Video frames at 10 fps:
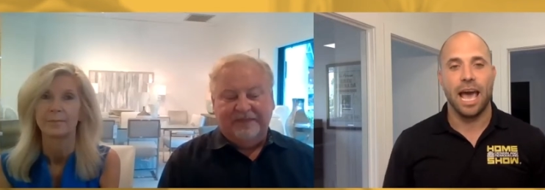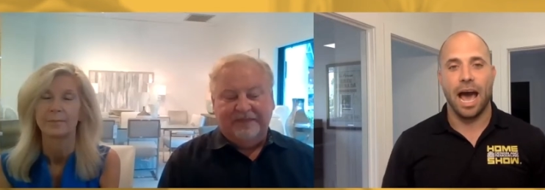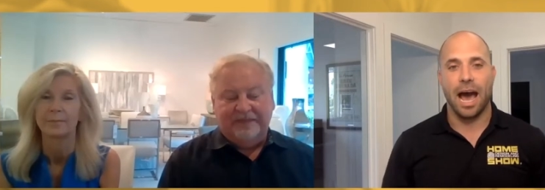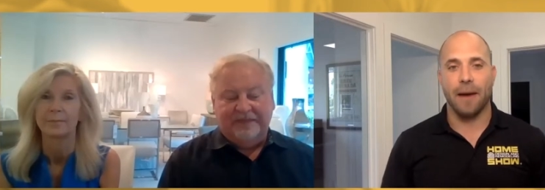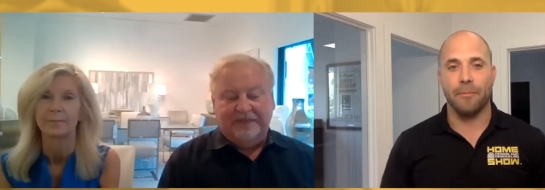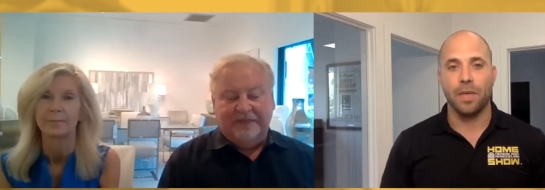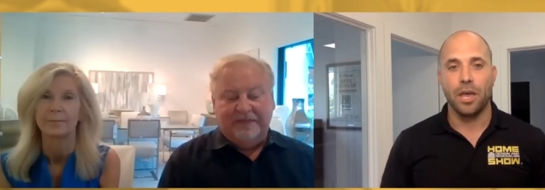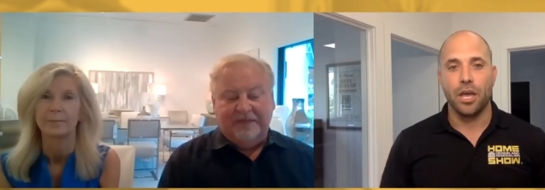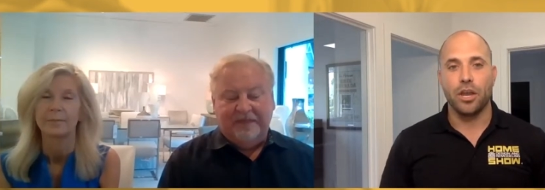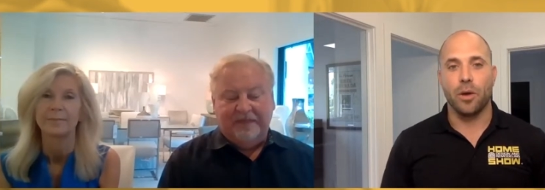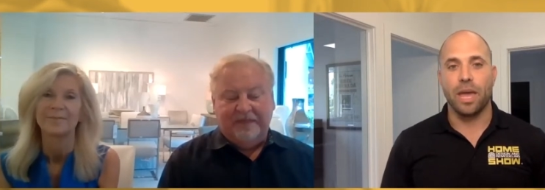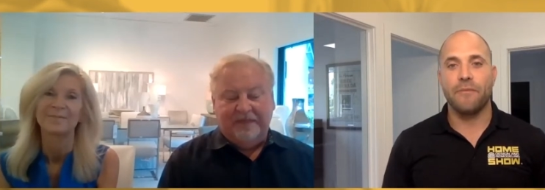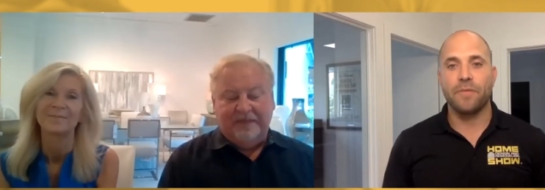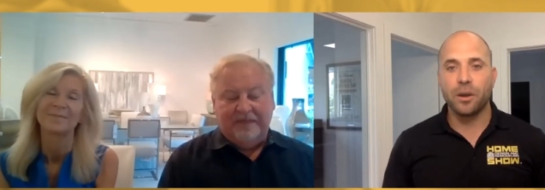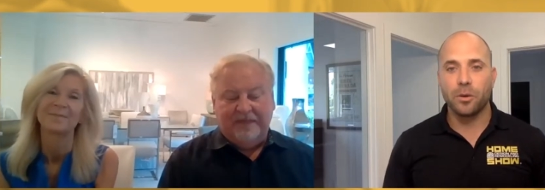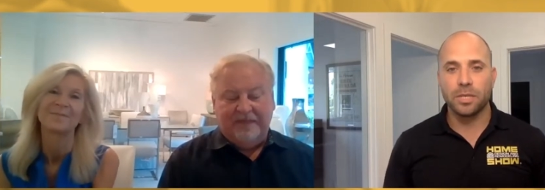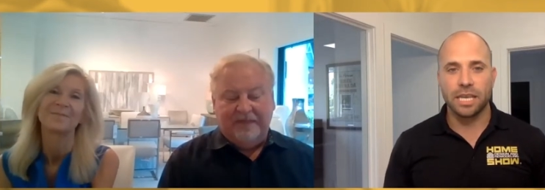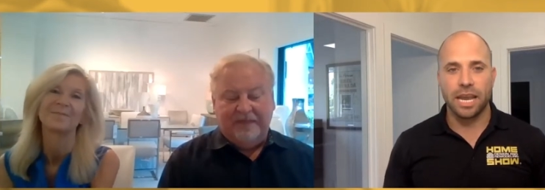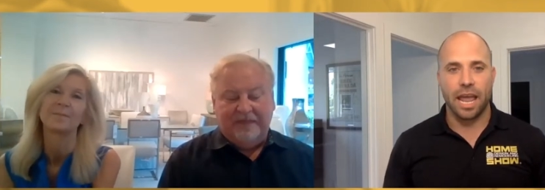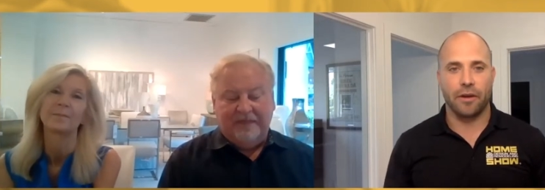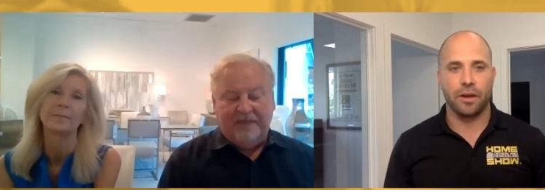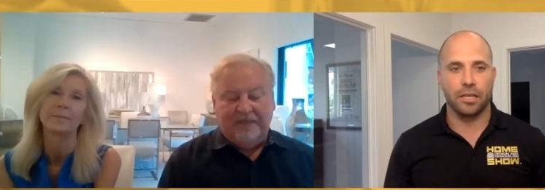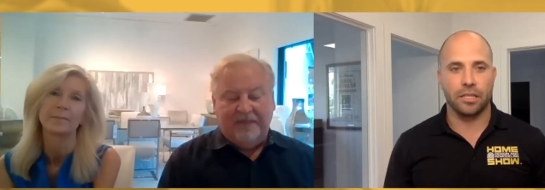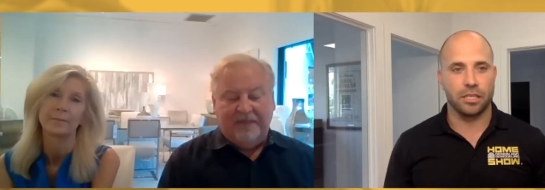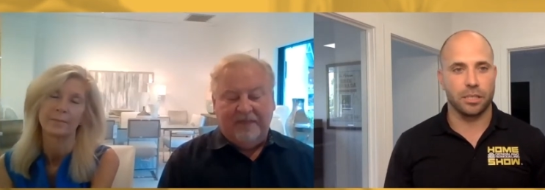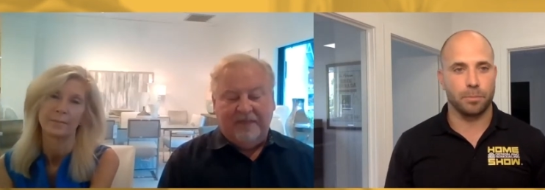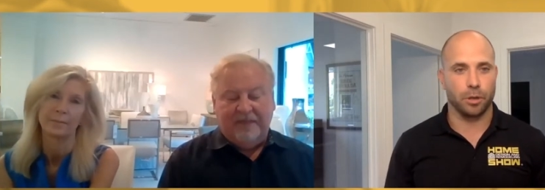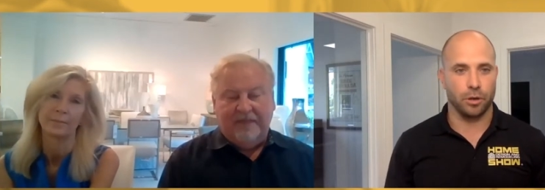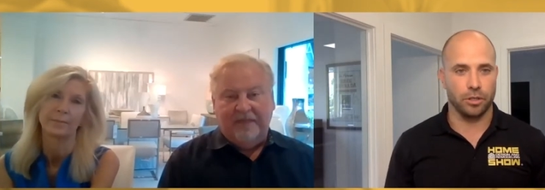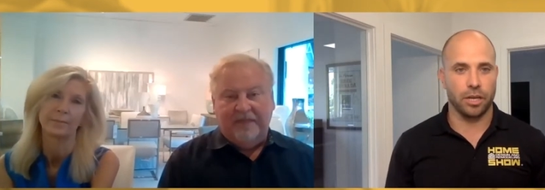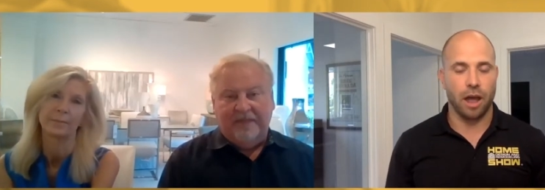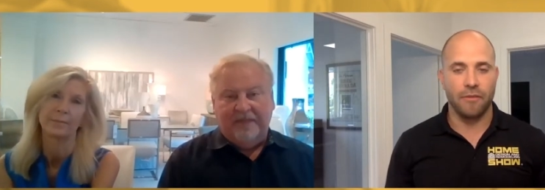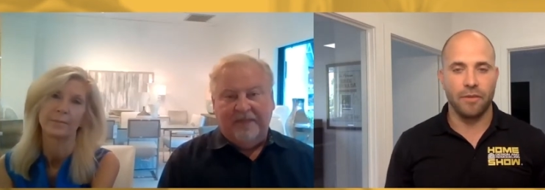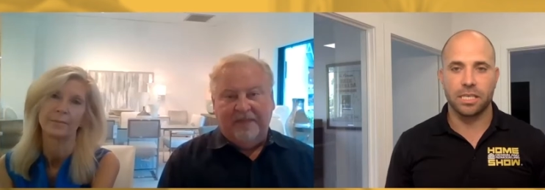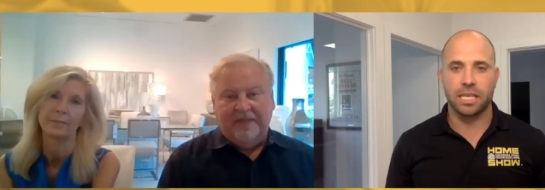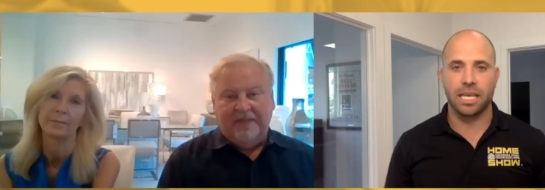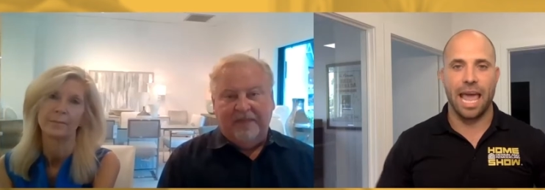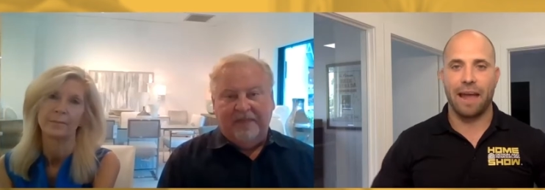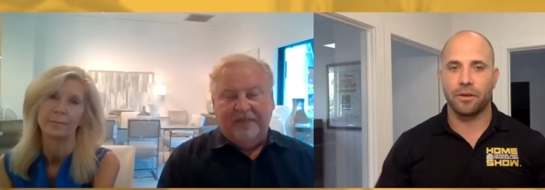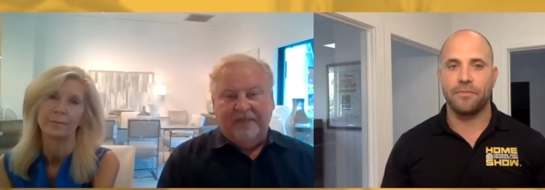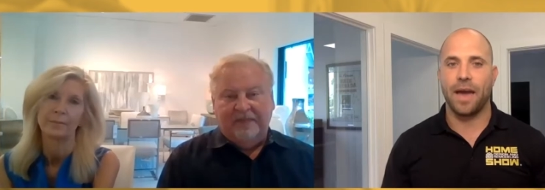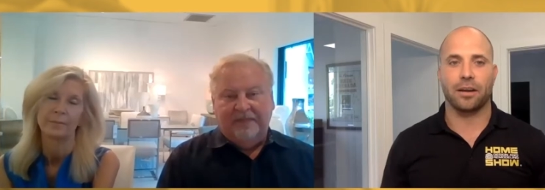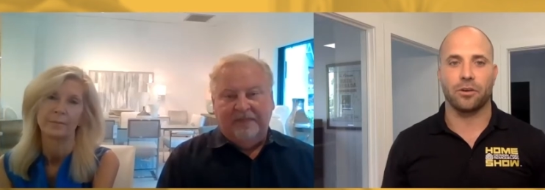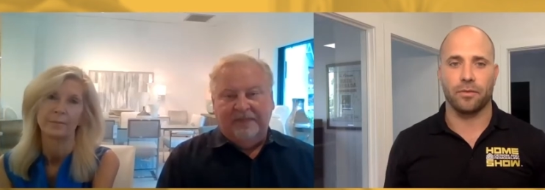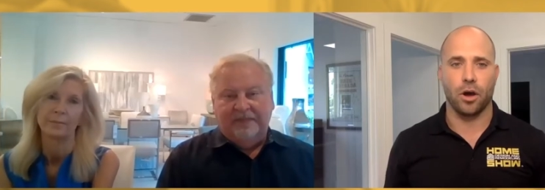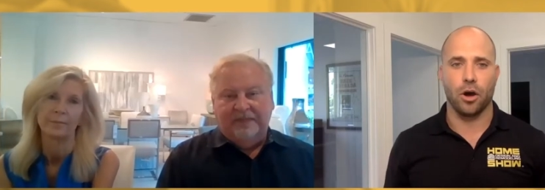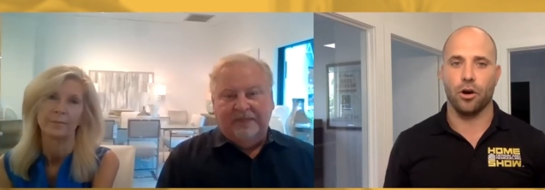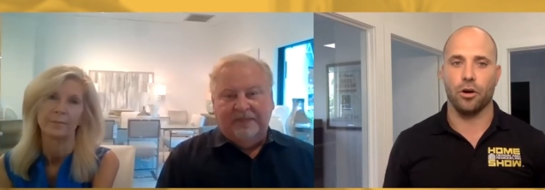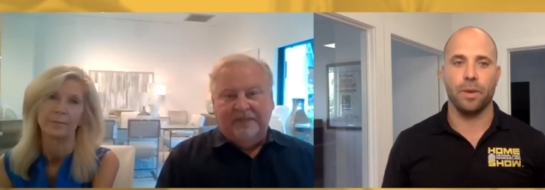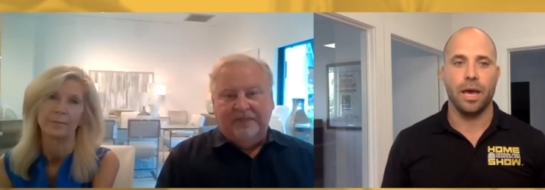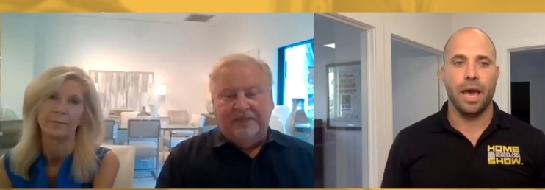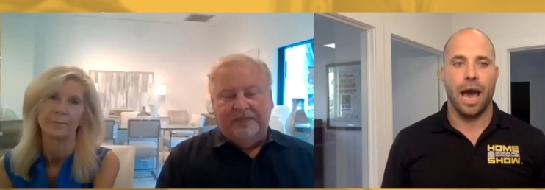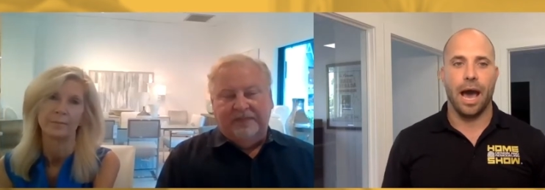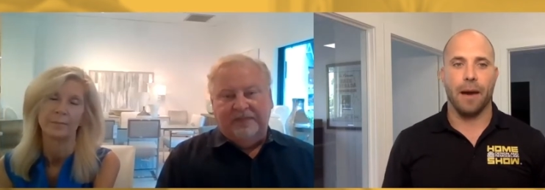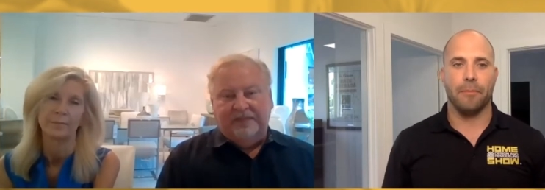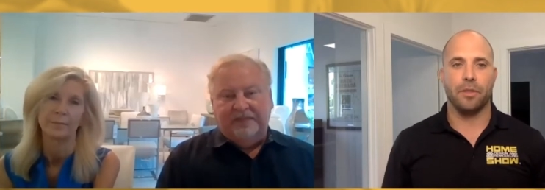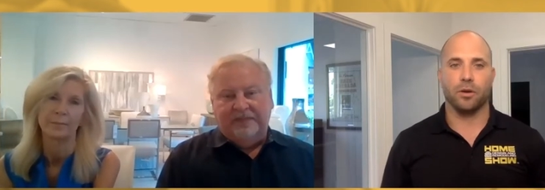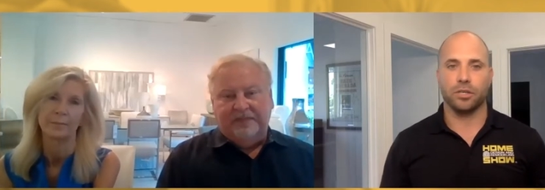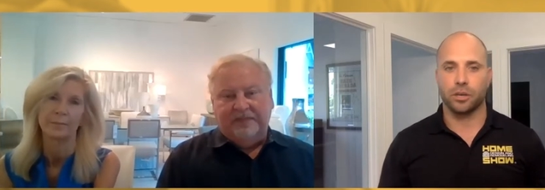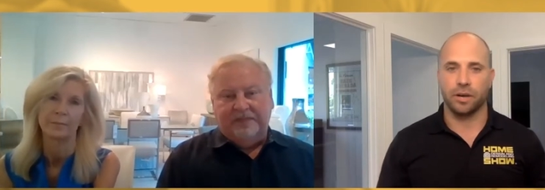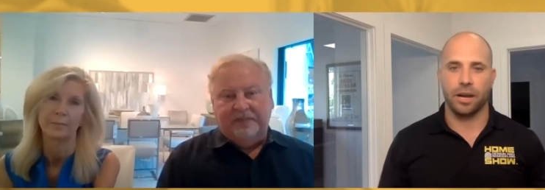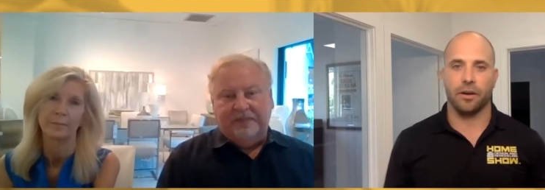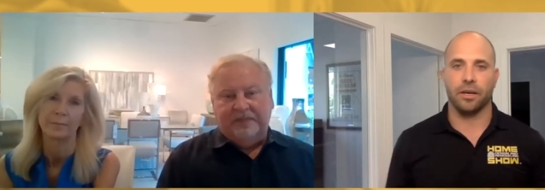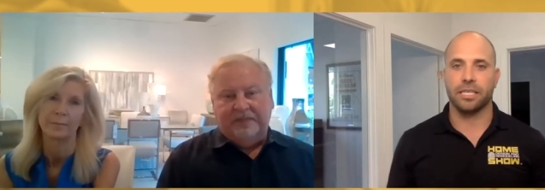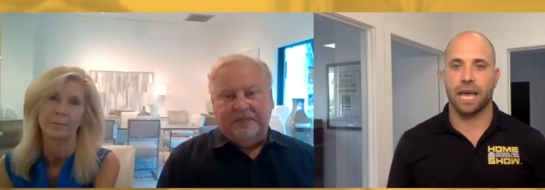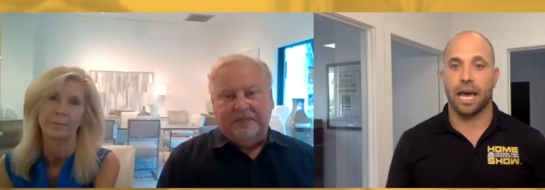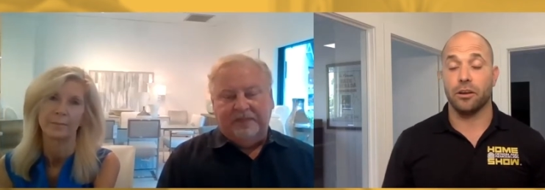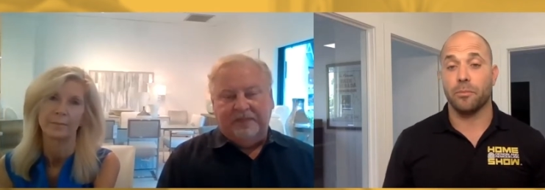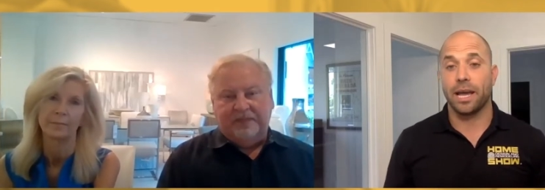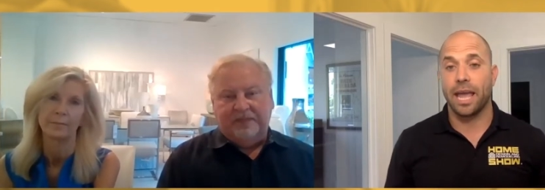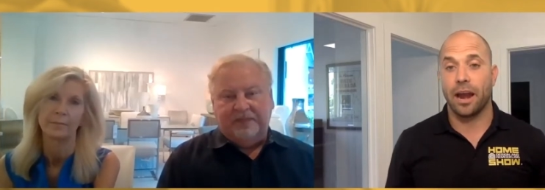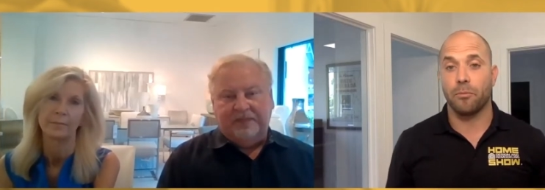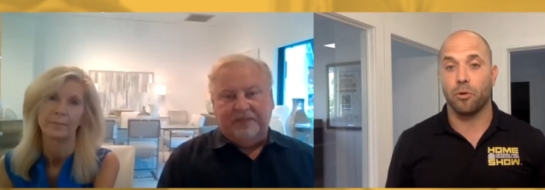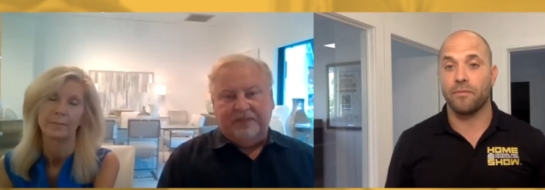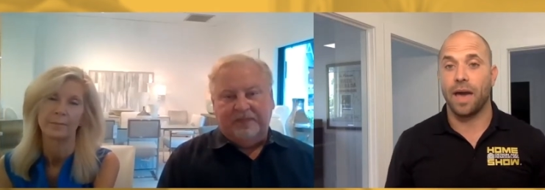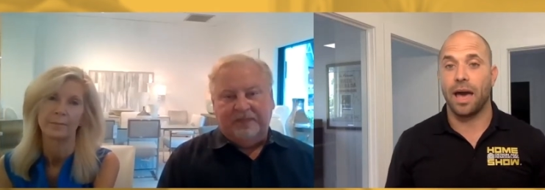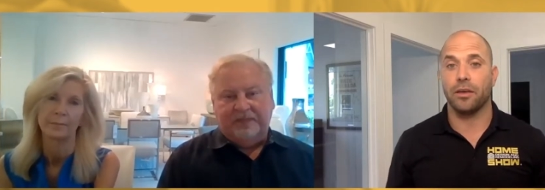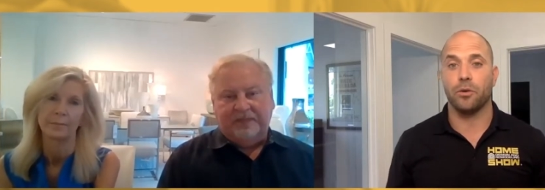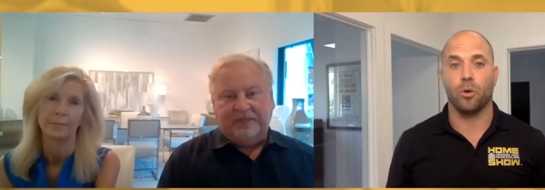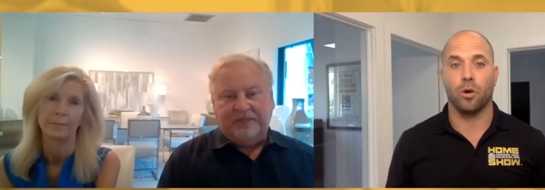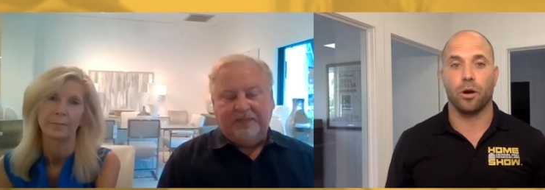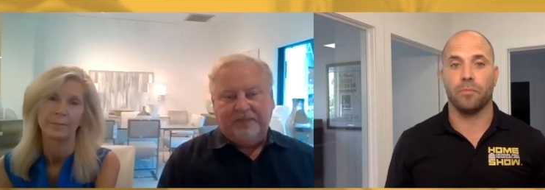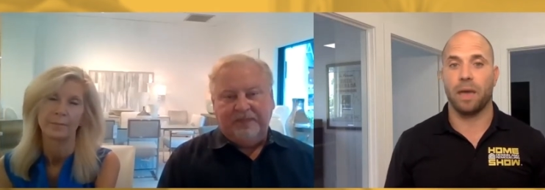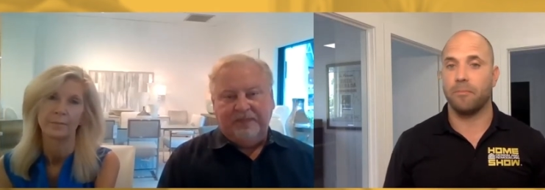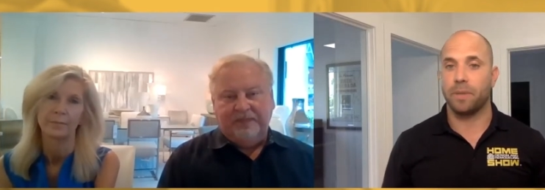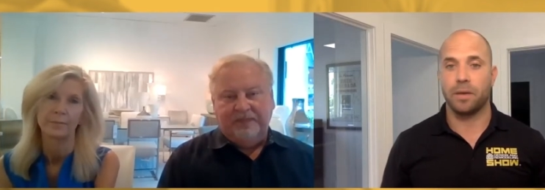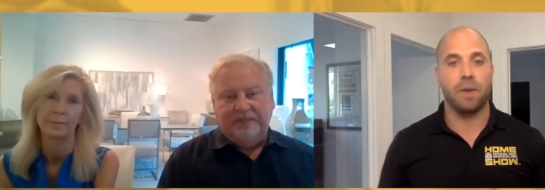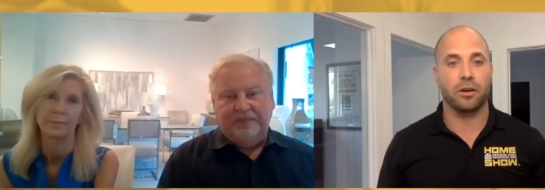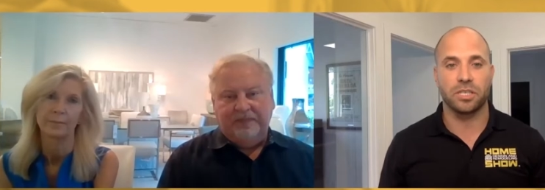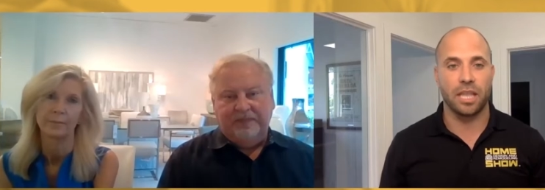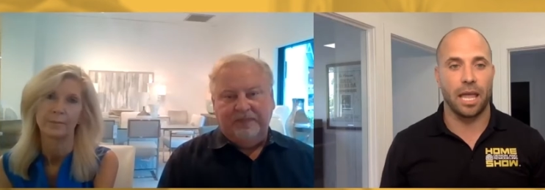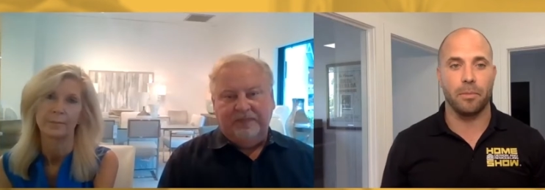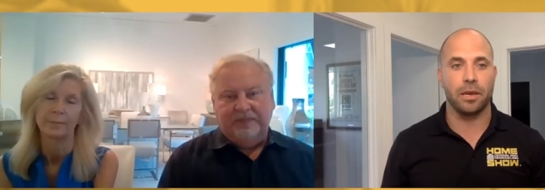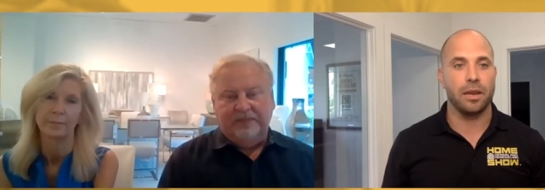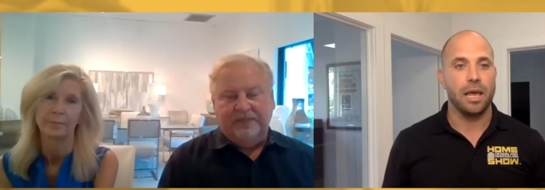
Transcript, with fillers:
Speaker 1: You know, if there was an area to splurge, like obviously in every factor of a home, there are certain areas that, you know, might carry more value or be a better statement.